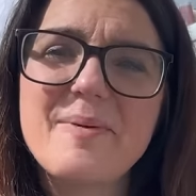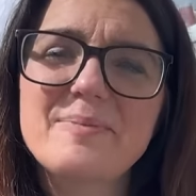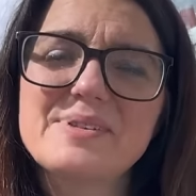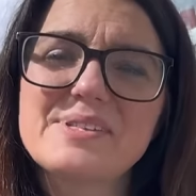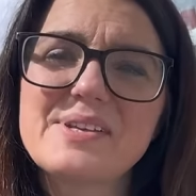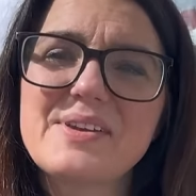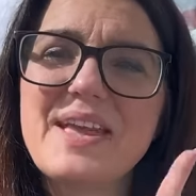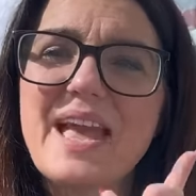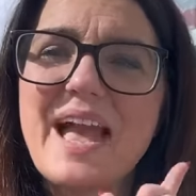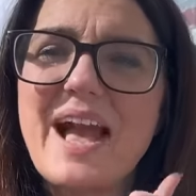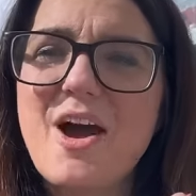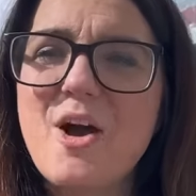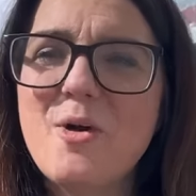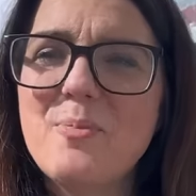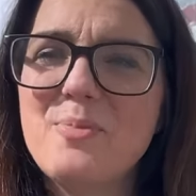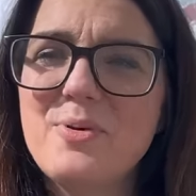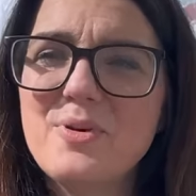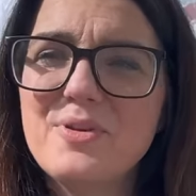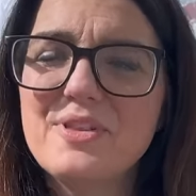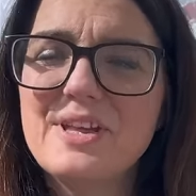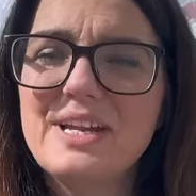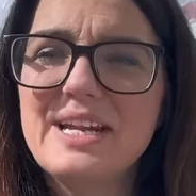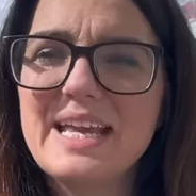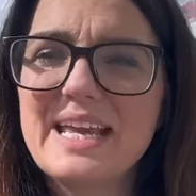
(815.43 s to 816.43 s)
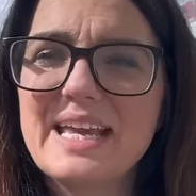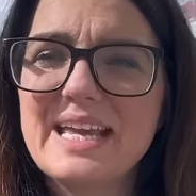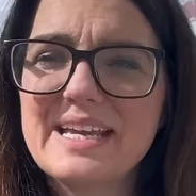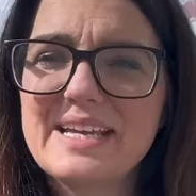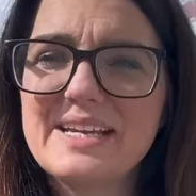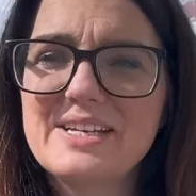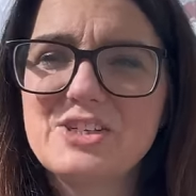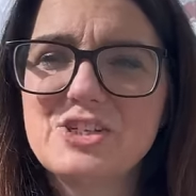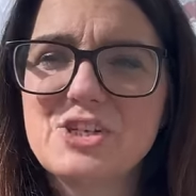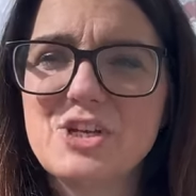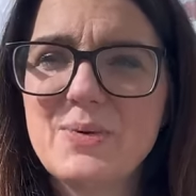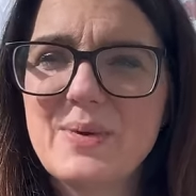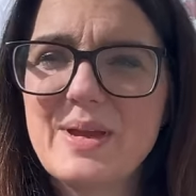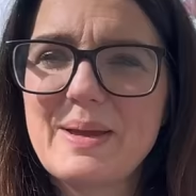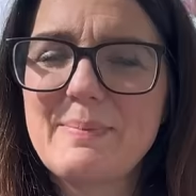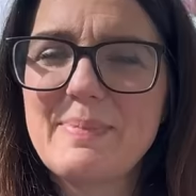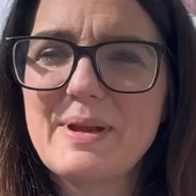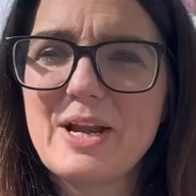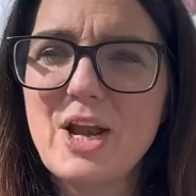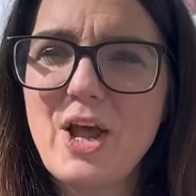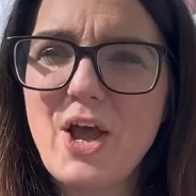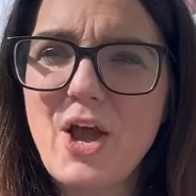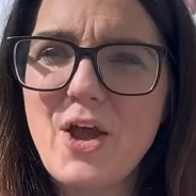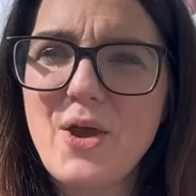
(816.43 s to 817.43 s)
So yeah, I'll put the link to it
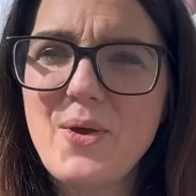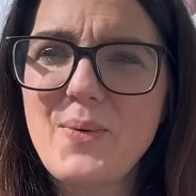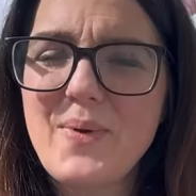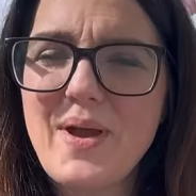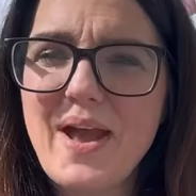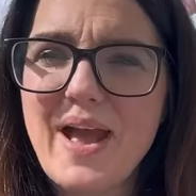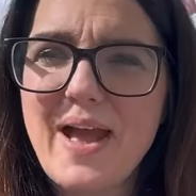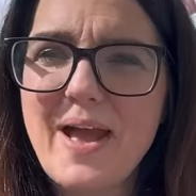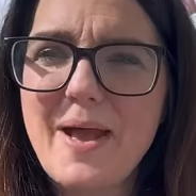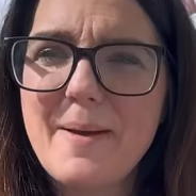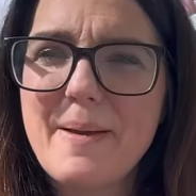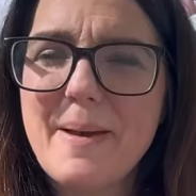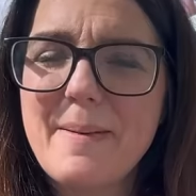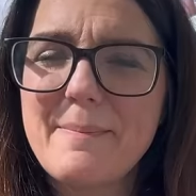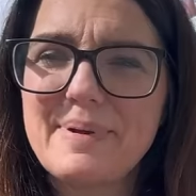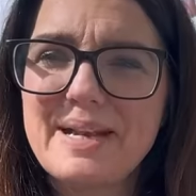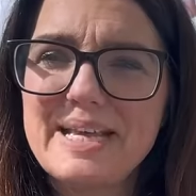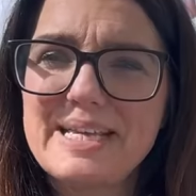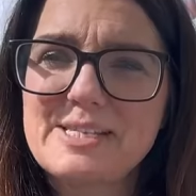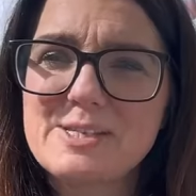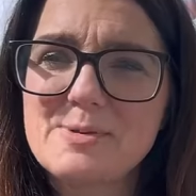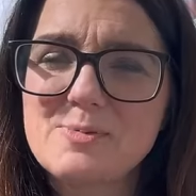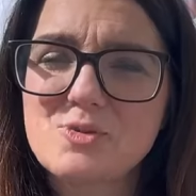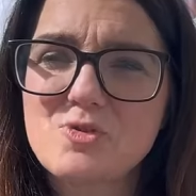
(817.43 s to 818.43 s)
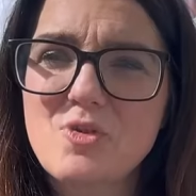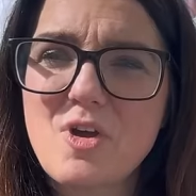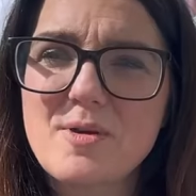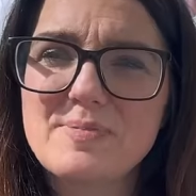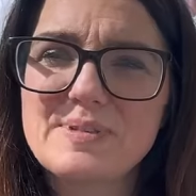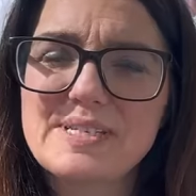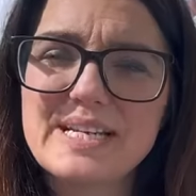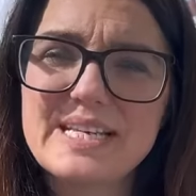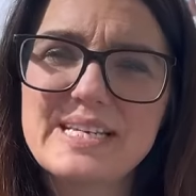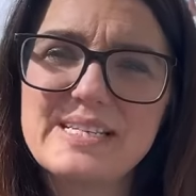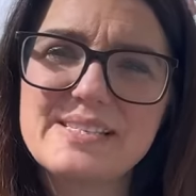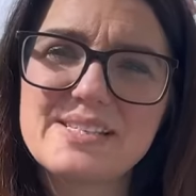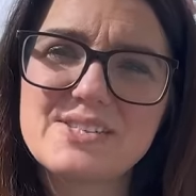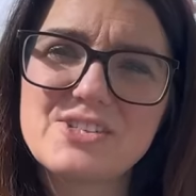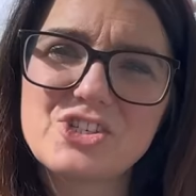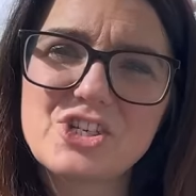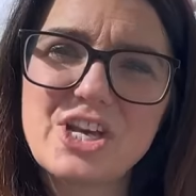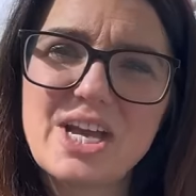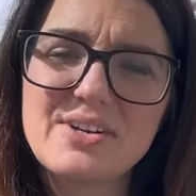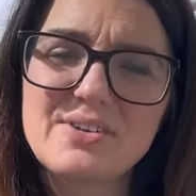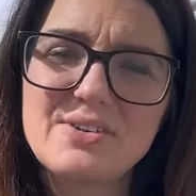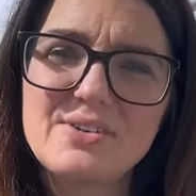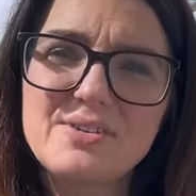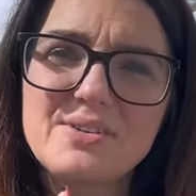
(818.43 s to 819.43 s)
below, and please subscribe to Lisa's
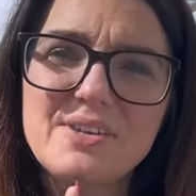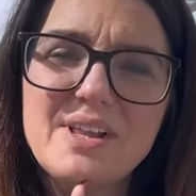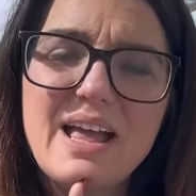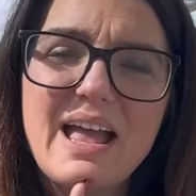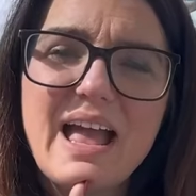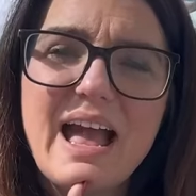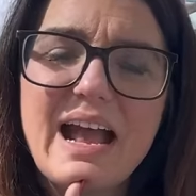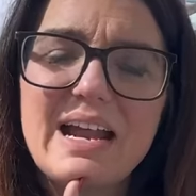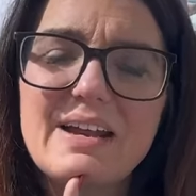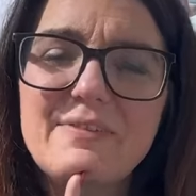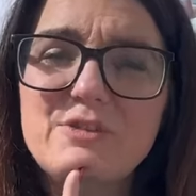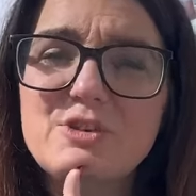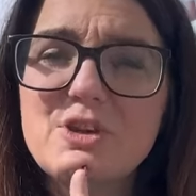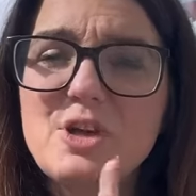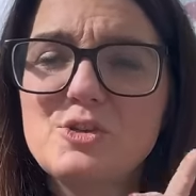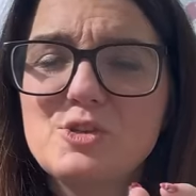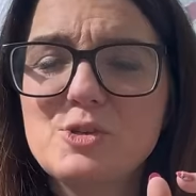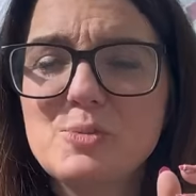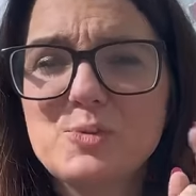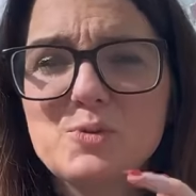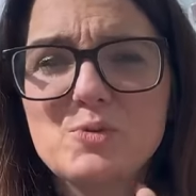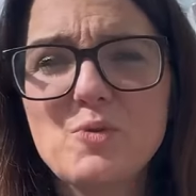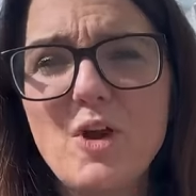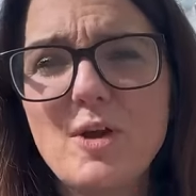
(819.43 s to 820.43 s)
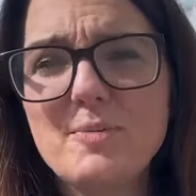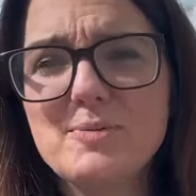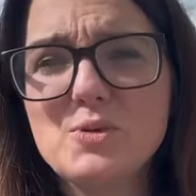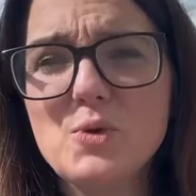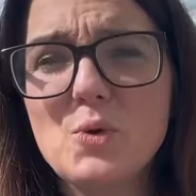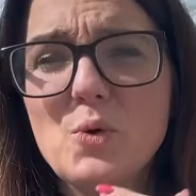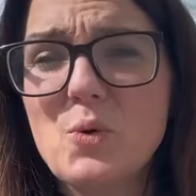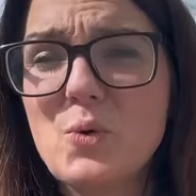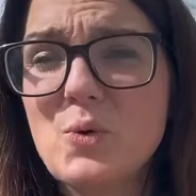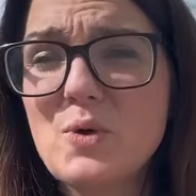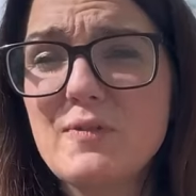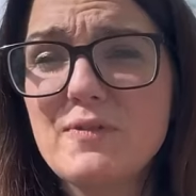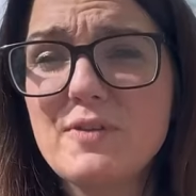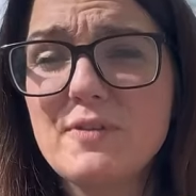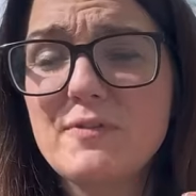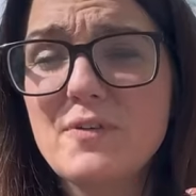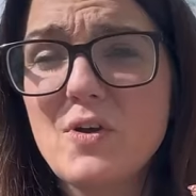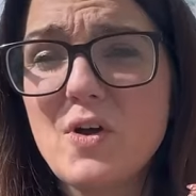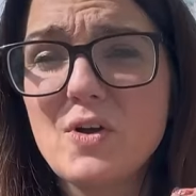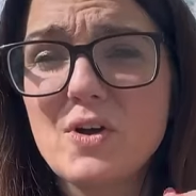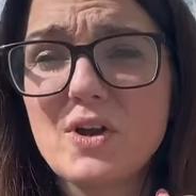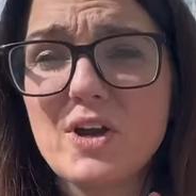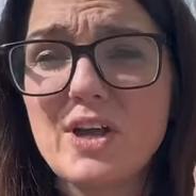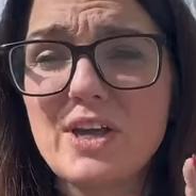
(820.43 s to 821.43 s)
channel. And if you don't subscribe to all of the
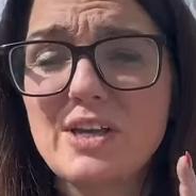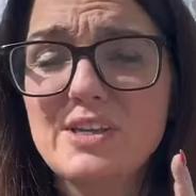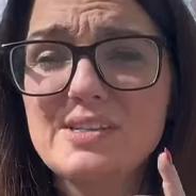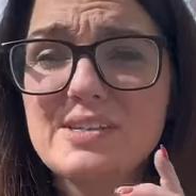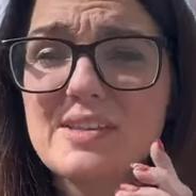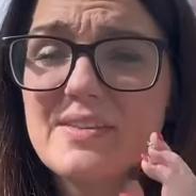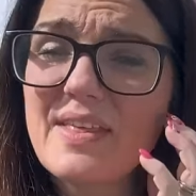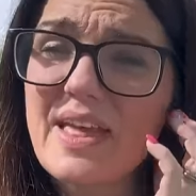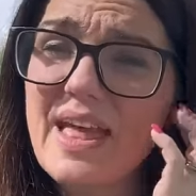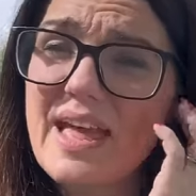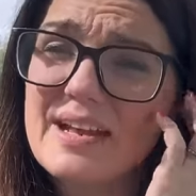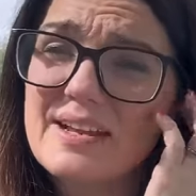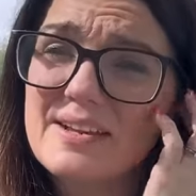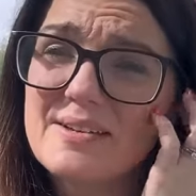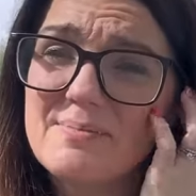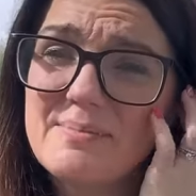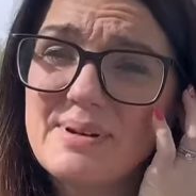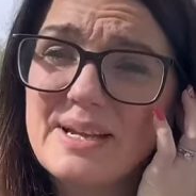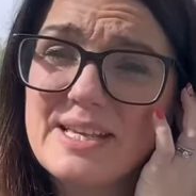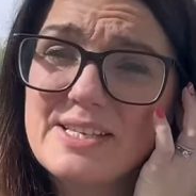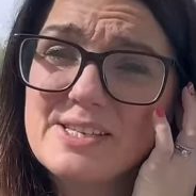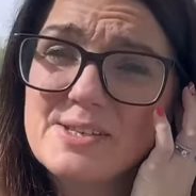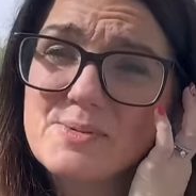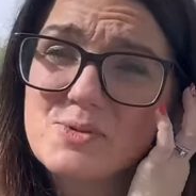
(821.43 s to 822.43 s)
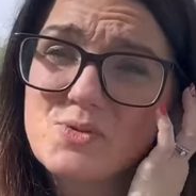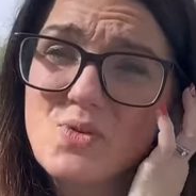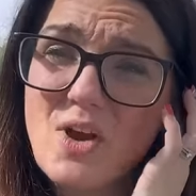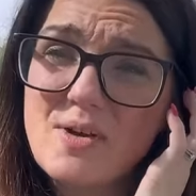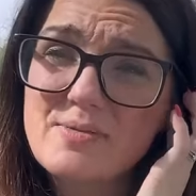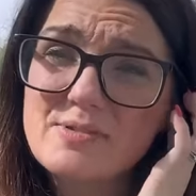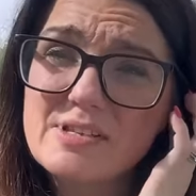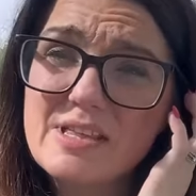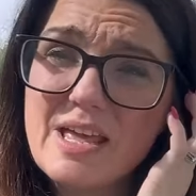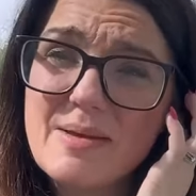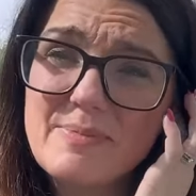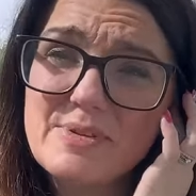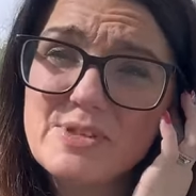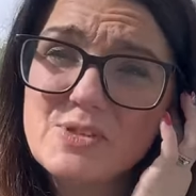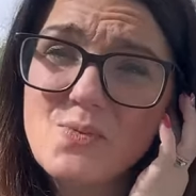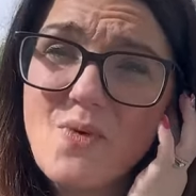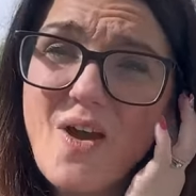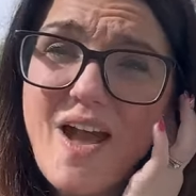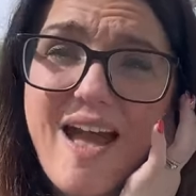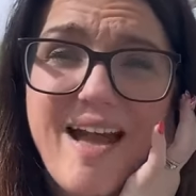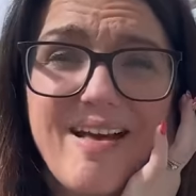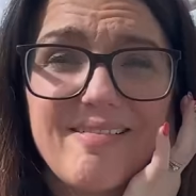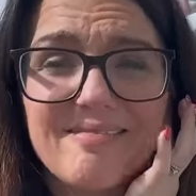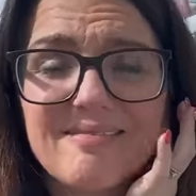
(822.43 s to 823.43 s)
vloggers, then please subscribe to them as
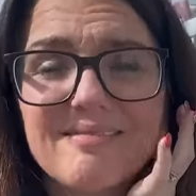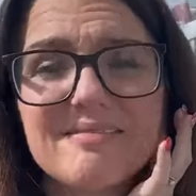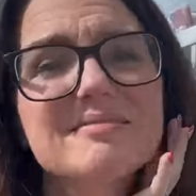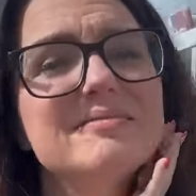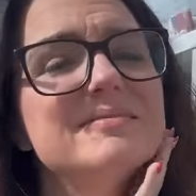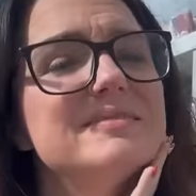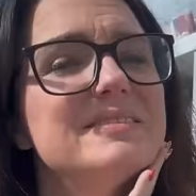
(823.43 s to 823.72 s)
well.